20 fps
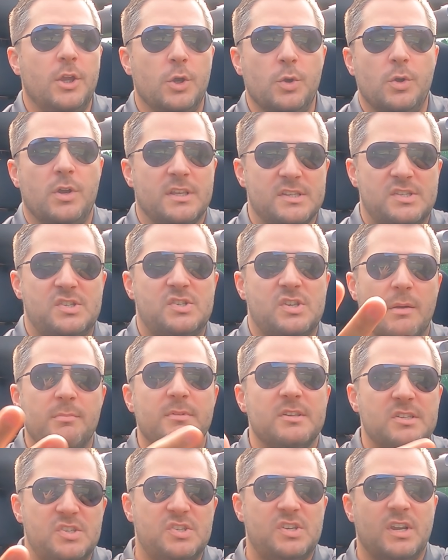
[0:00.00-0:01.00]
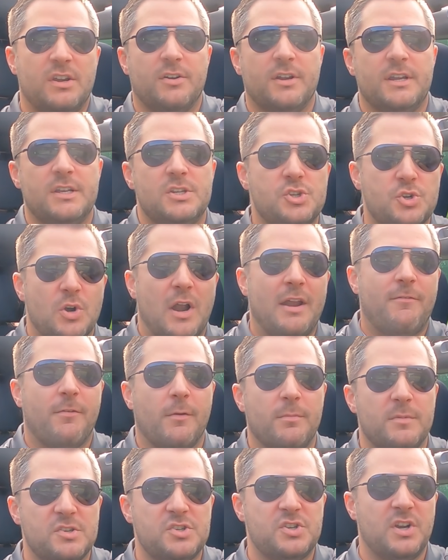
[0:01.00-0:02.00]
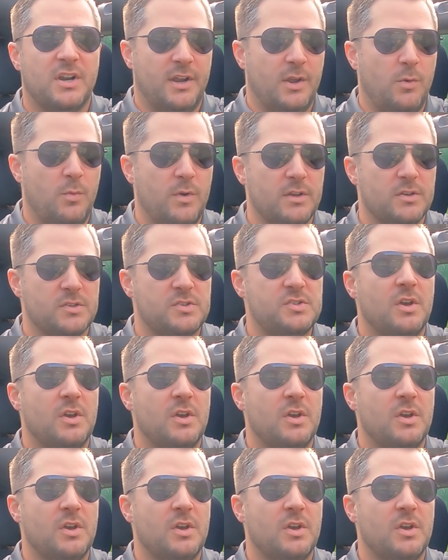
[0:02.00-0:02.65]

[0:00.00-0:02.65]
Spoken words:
you can summon Siri straight from the steering wheel.